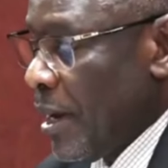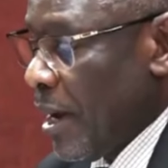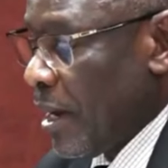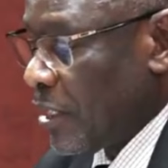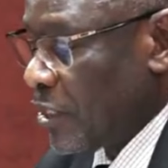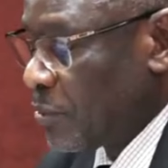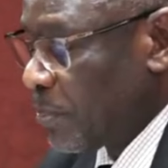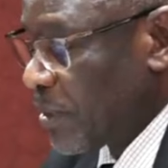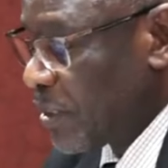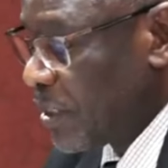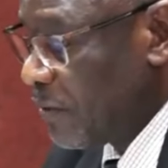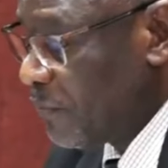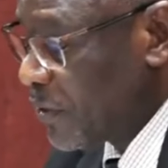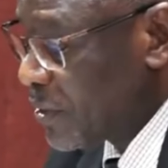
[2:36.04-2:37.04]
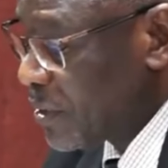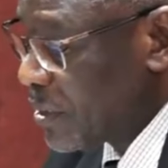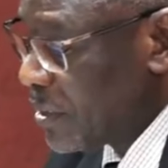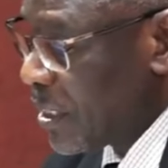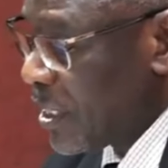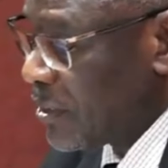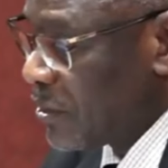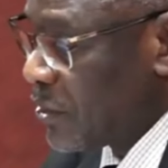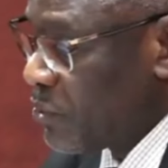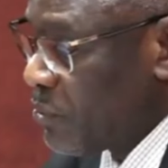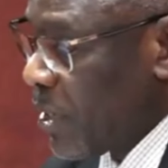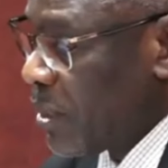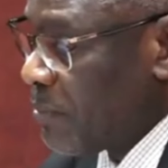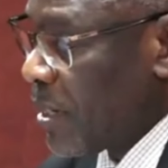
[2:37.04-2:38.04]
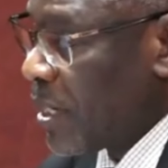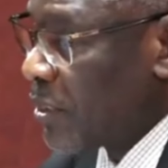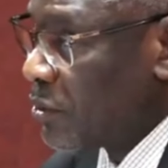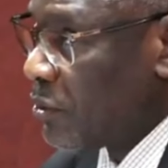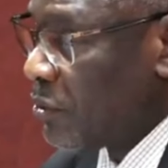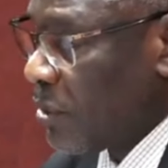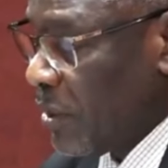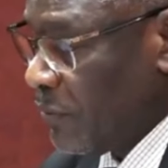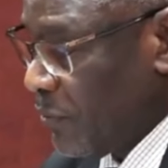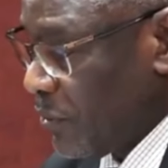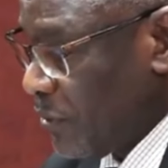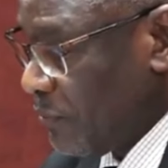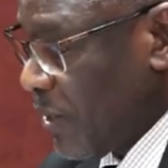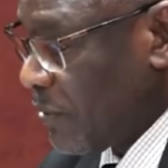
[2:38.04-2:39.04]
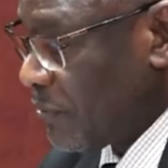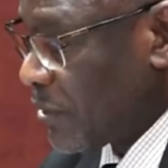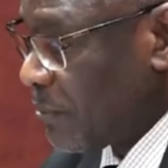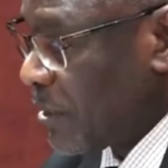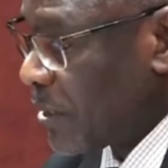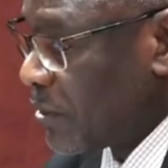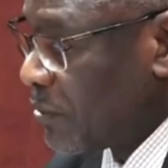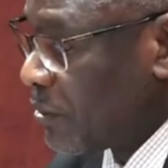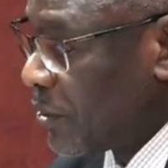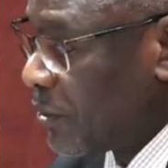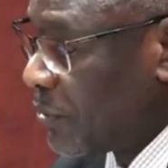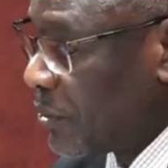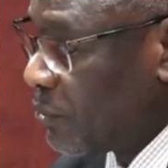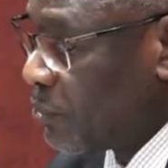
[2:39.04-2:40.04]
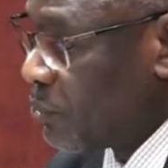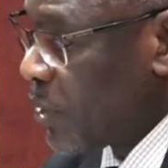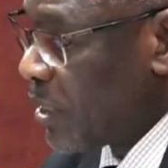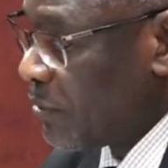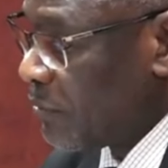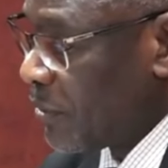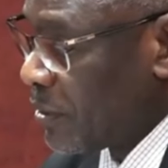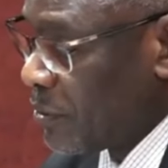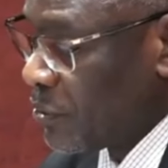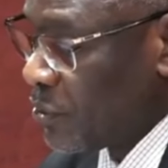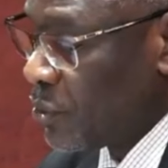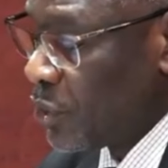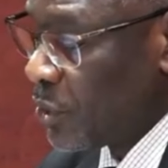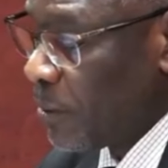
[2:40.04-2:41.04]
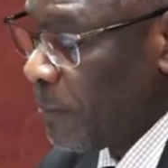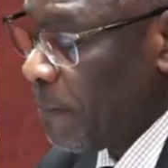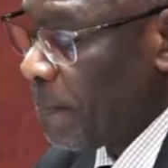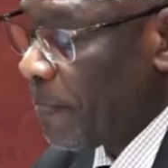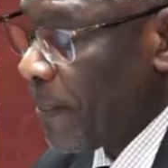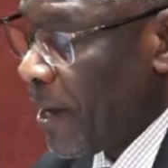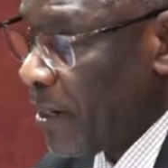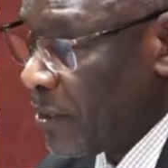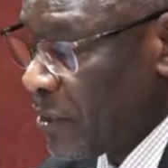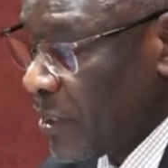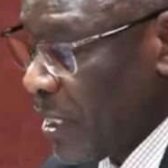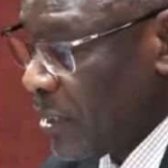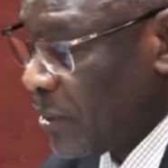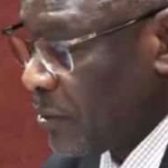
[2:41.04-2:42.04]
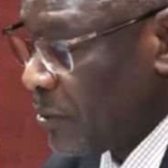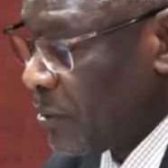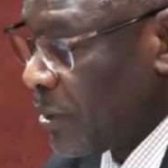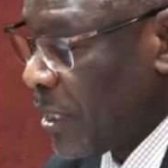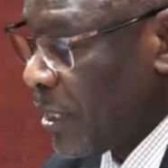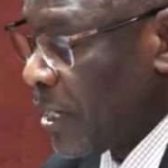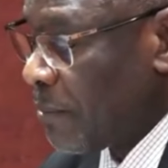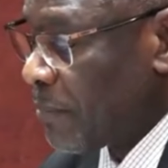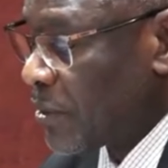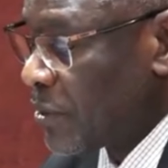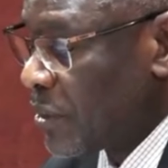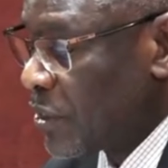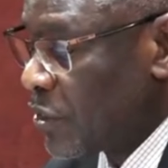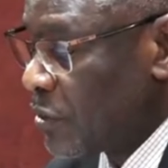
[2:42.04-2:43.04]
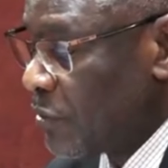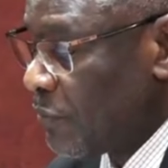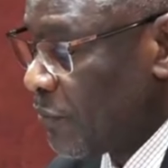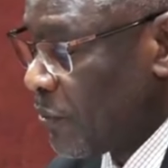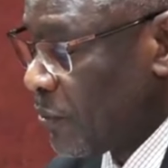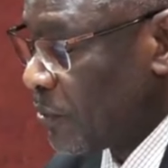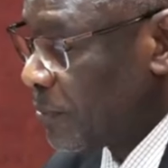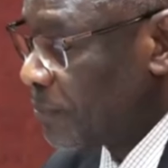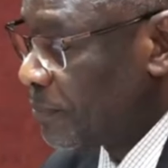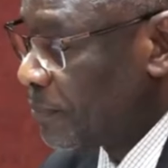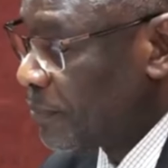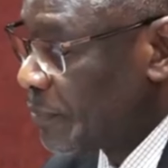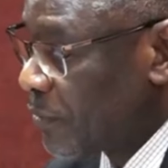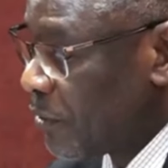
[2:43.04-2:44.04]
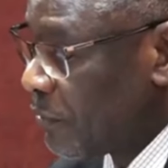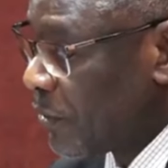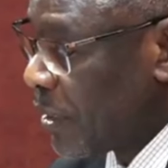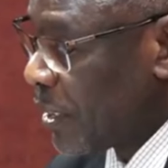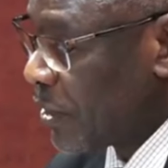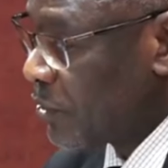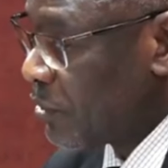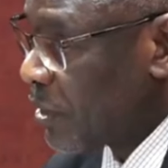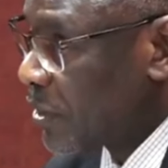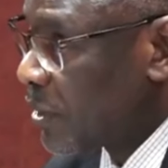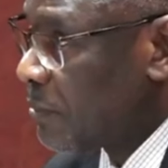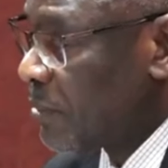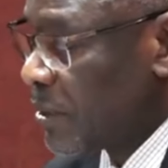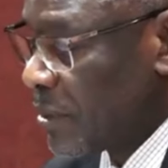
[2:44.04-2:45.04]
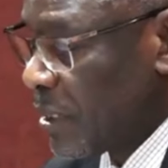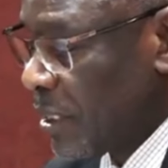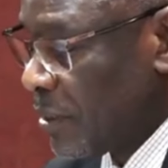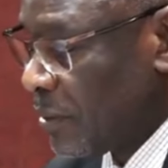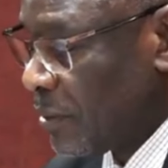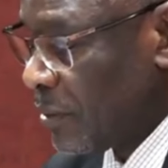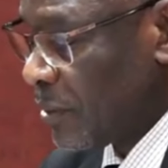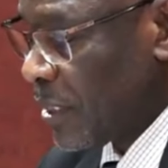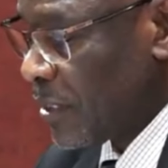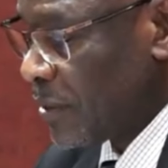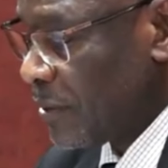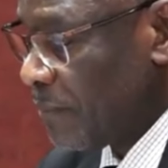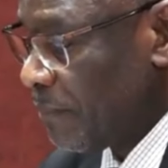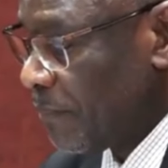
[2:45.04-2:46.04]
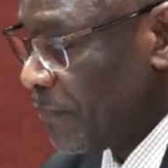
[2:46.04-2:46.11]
and specificity as required by Article 145, Sub-Article 1 of the Constitution and Standing Order Number 64 of the National Assembly Standing Orders.